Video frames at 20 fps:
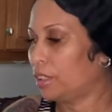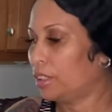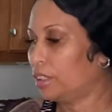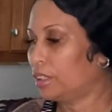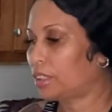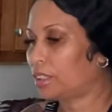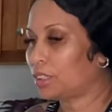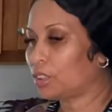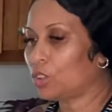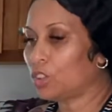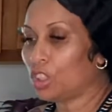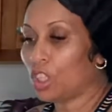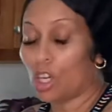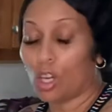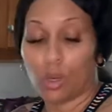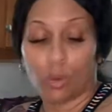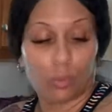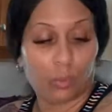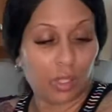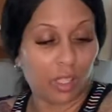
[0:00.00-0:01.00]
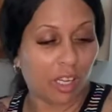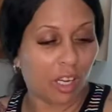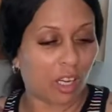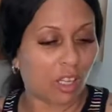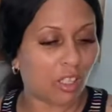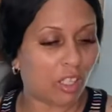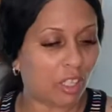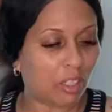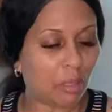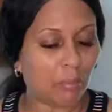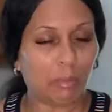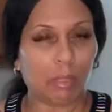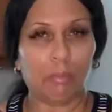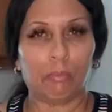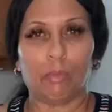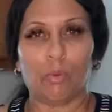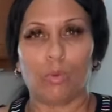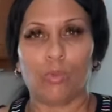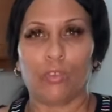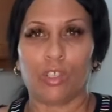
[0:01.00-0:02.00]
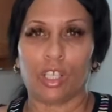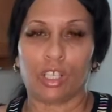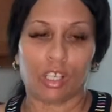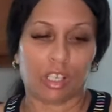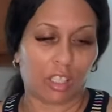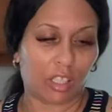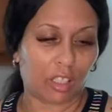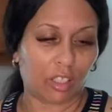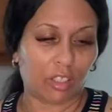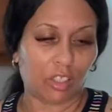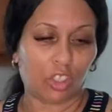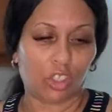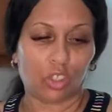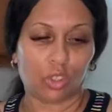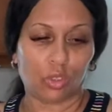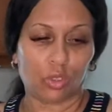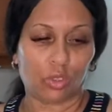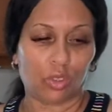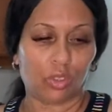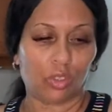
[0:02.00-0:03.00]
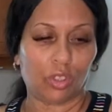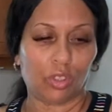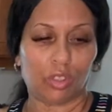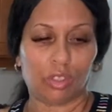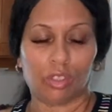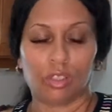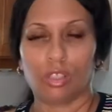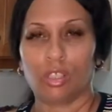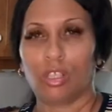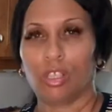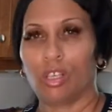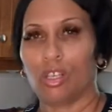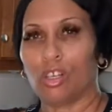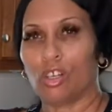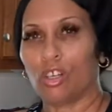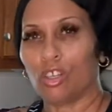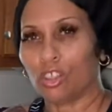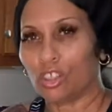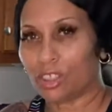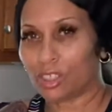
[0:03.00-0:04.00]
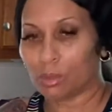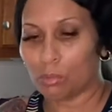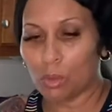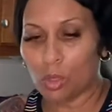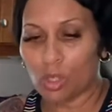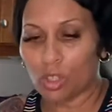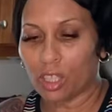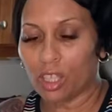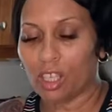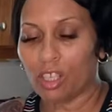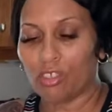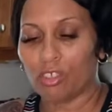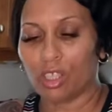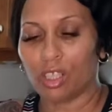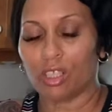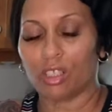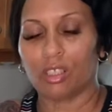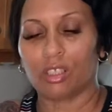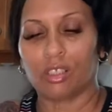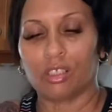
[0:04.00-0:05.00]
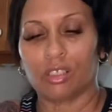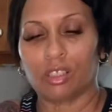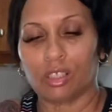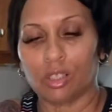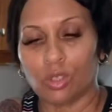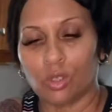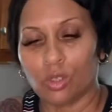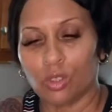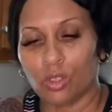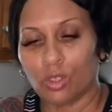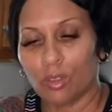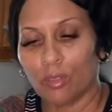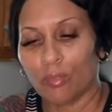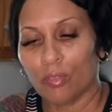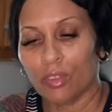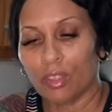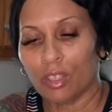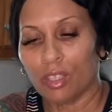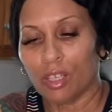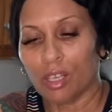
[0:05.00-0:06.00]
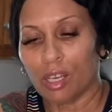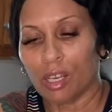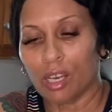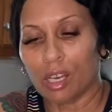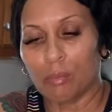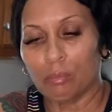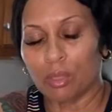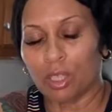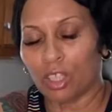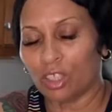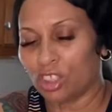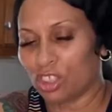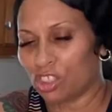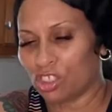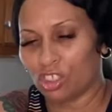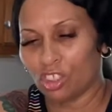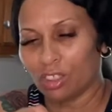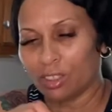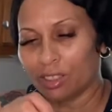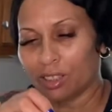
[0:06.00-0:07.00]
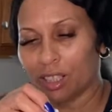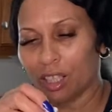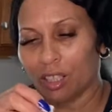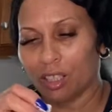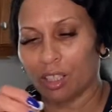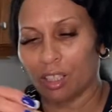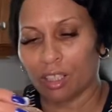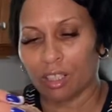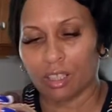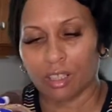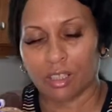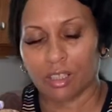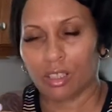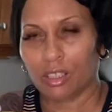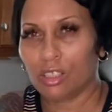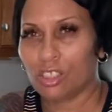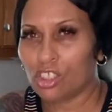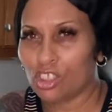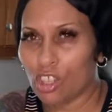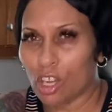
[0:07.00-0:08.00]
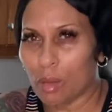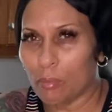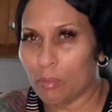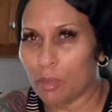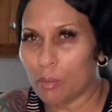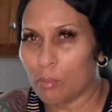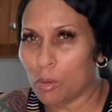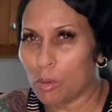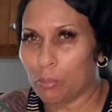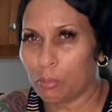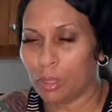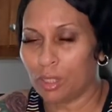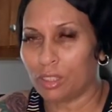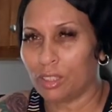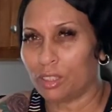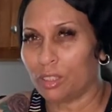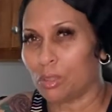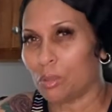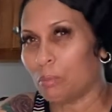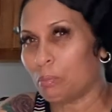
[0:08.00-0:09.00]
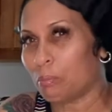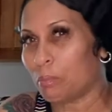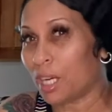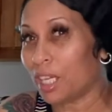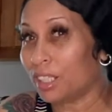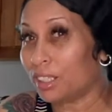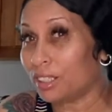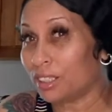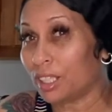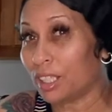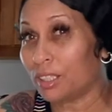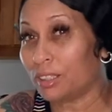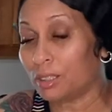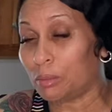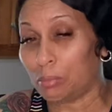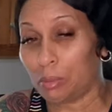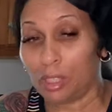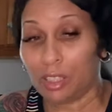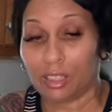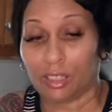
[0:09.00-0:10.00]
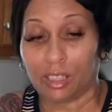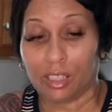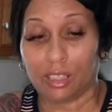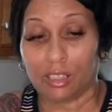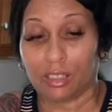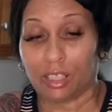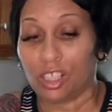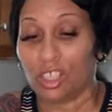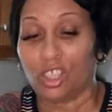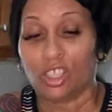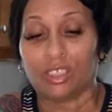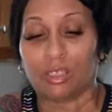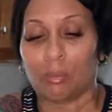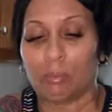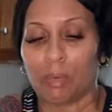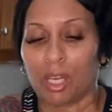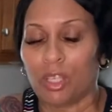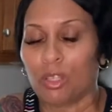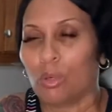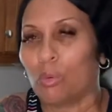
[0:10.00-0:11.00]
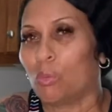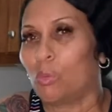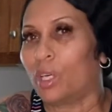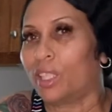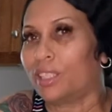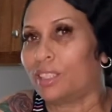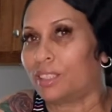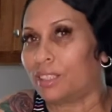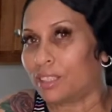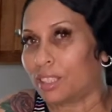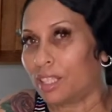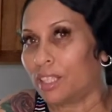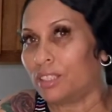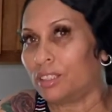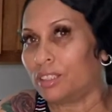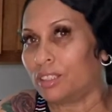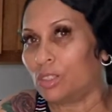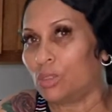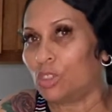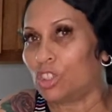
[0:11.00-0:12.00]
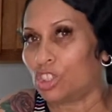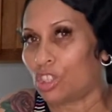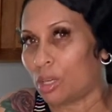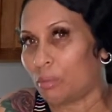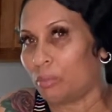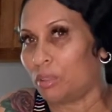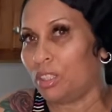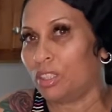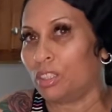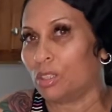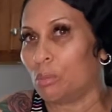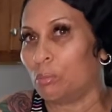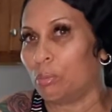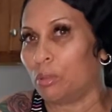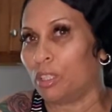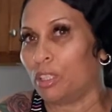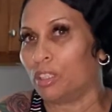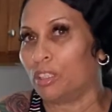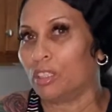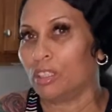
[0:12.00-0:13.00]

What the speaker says: So now we are going to be moving on to our smoked herring. So I'm just gonna chop them up in some bite-sized pieces. It doesn't matter what size you chop these up in.